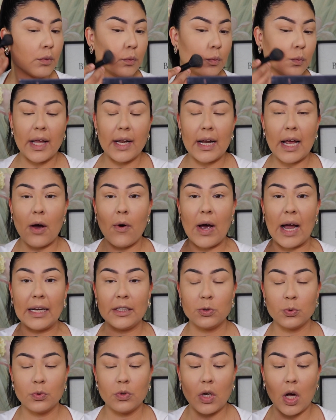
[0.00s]
And now
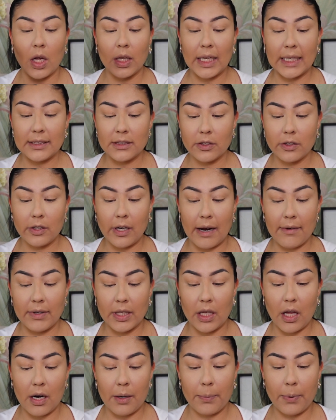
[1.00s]
I do not like to grab a
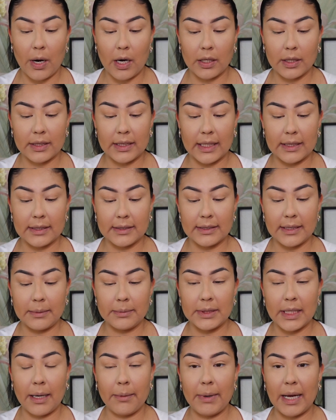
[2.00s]
lot of product at the
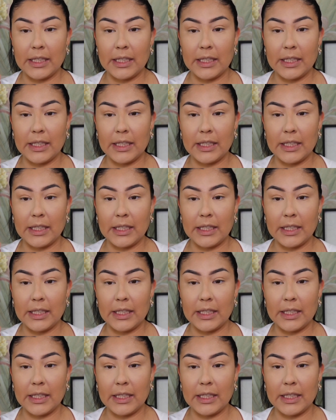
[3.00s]
same time.